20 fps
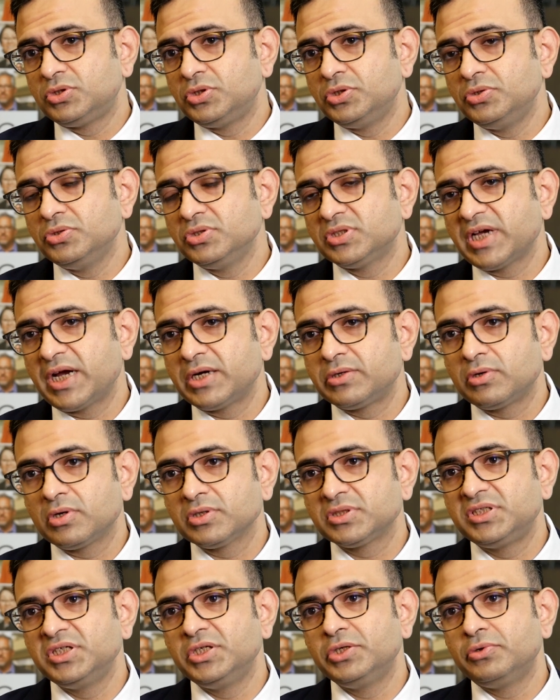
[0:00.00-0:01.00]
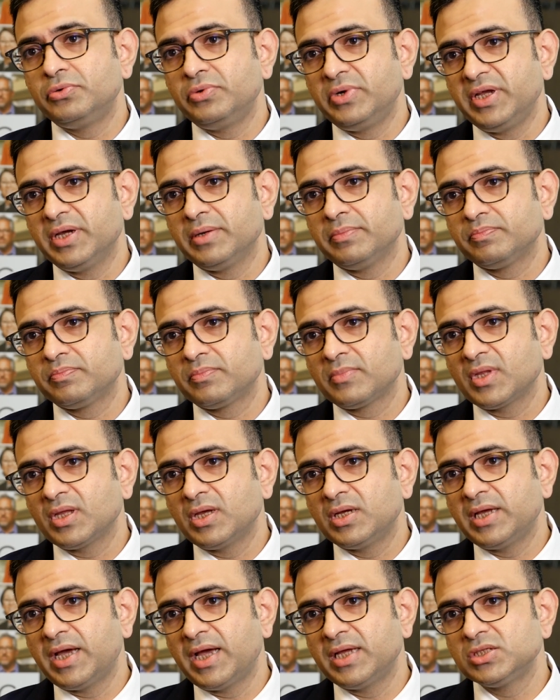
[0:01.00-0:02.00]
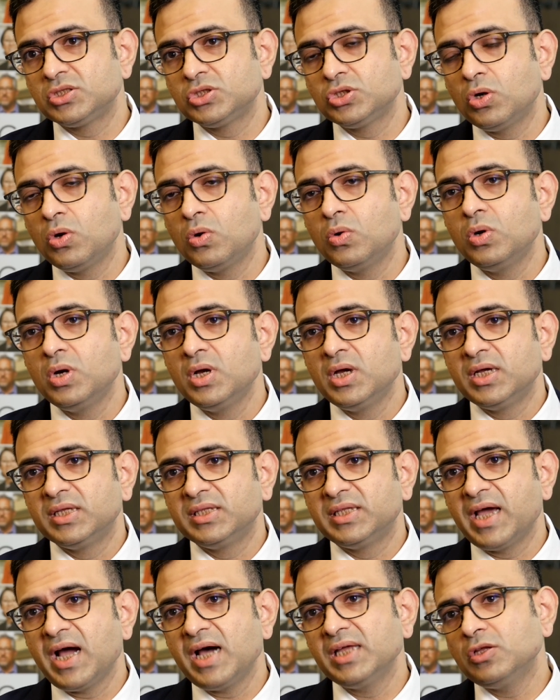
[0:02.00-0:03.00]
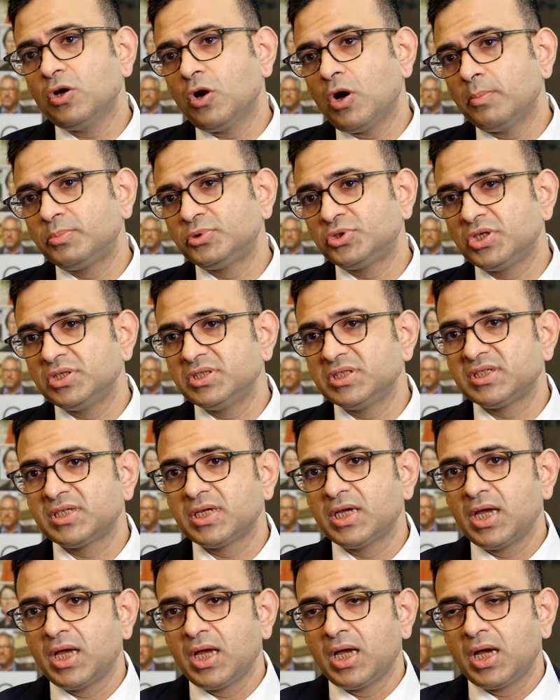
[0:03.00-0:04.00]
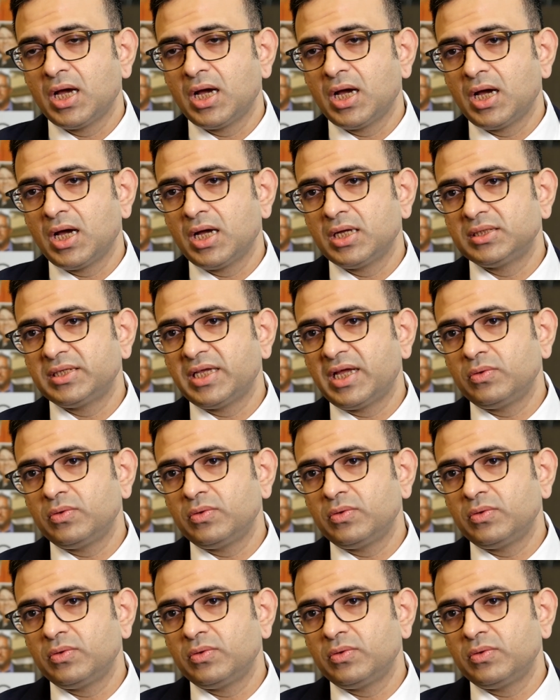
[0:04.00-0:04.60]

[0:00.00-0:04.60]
to use hydroxyurea. And so there are other options uh,